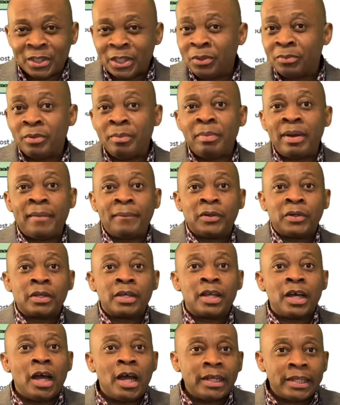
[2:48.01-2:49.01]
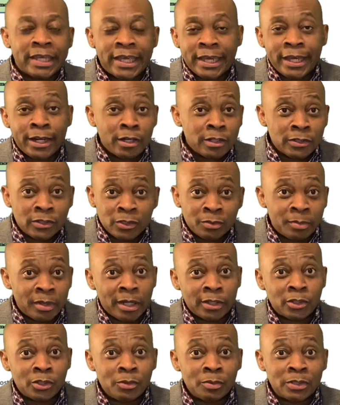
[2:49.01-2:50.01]
Remember, God cares
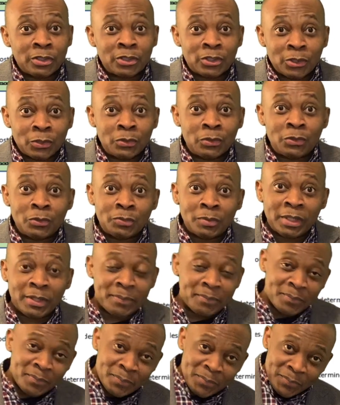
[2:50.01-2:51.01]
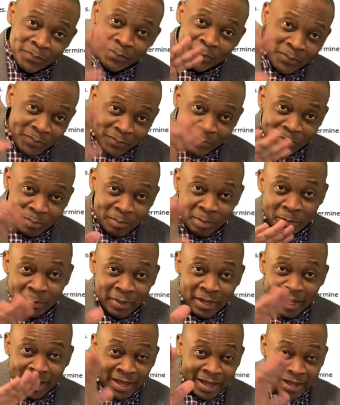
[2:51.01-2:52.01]
about you, and so do we.
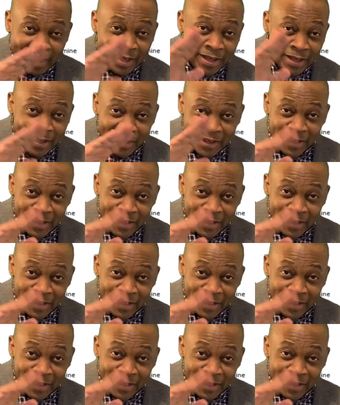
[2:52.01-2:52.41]
Bye-bye.